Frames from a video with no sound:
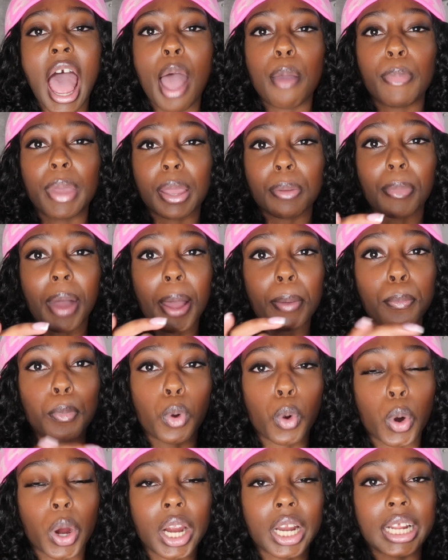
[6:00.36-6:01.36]
I make my
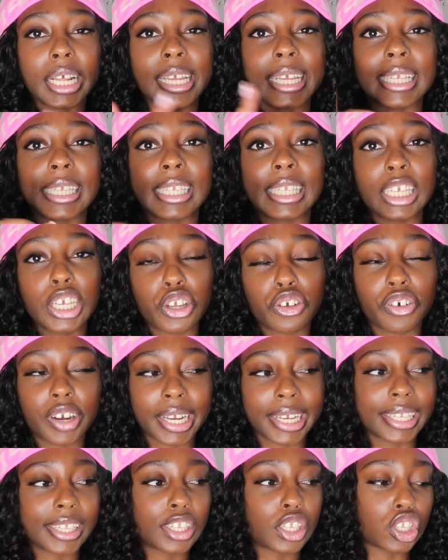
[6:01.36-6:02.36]
board a
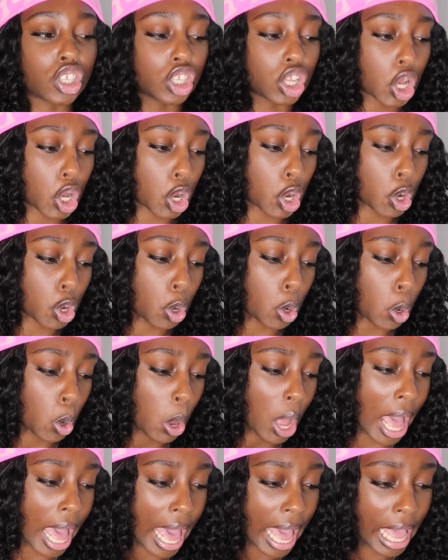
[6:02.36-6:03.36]
secret, so
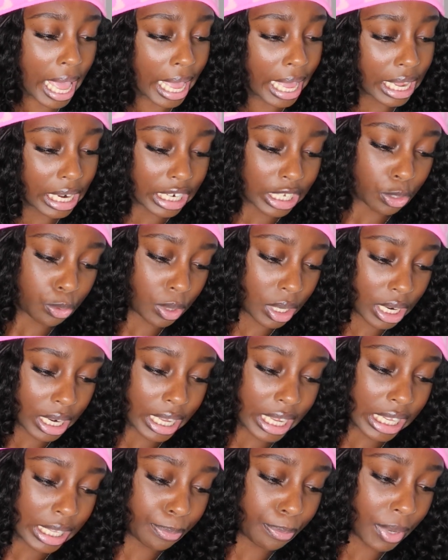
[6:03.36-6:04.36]
it is what it
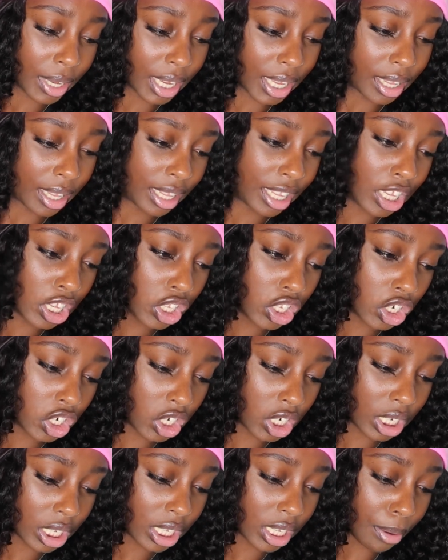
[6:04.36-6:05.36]
is. But these are
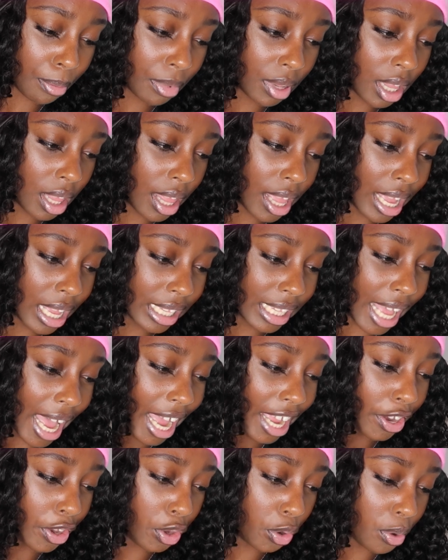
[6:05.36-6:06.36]
just some of the things that
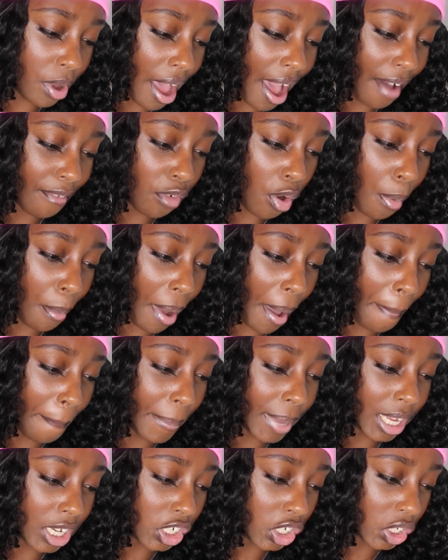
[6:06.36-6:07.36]
I do have on my
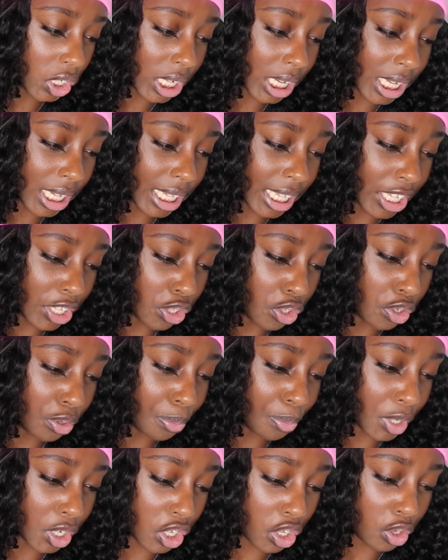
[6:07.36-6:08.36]
Pinterest. It's
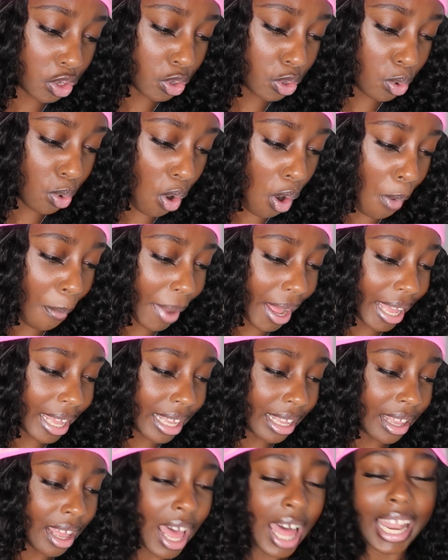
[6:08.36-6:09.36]
super cute. All
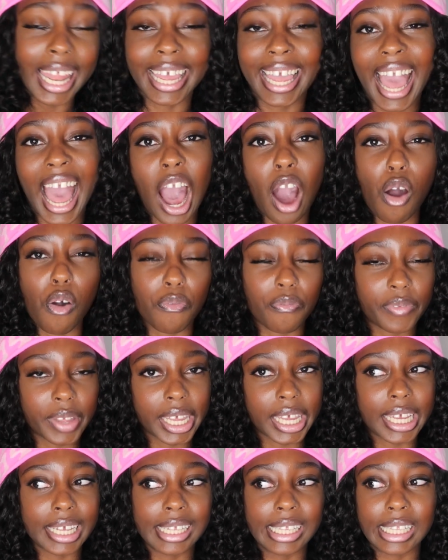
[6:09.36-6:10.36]
my like
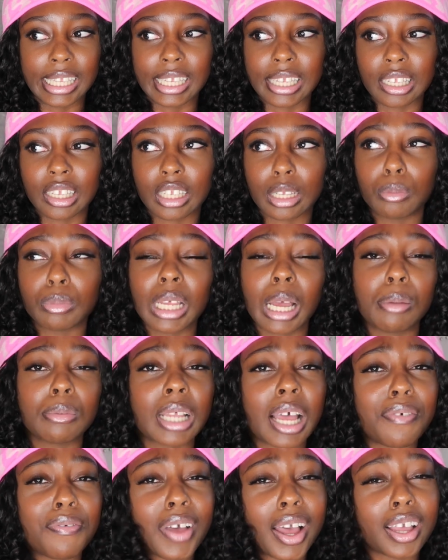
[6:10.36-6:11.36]
outfits. Sometimes
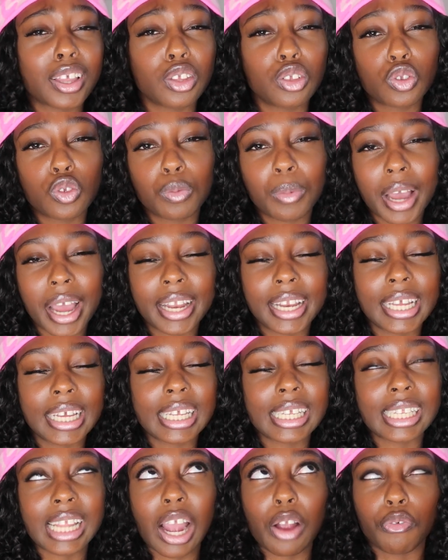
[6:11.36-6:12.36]
I find YouTube
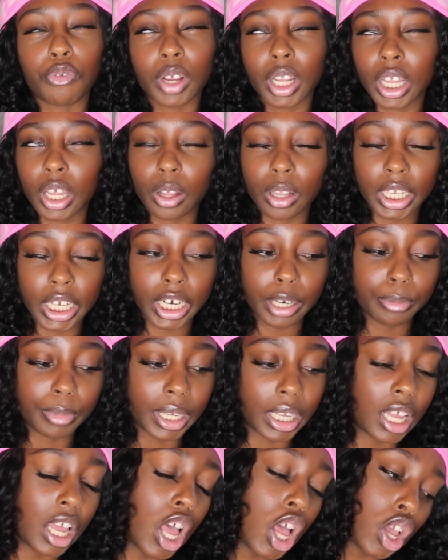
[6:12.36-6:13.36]
ideas, not really on there,
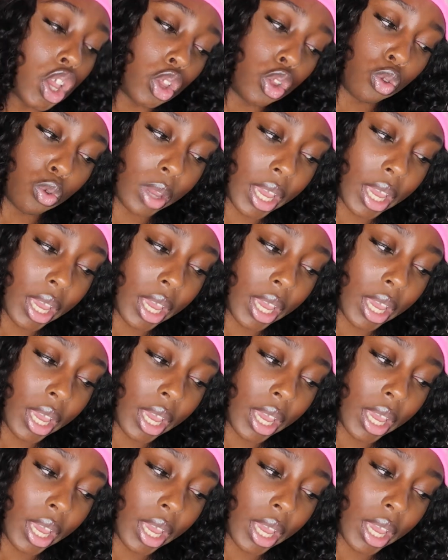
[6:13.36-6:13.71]
but you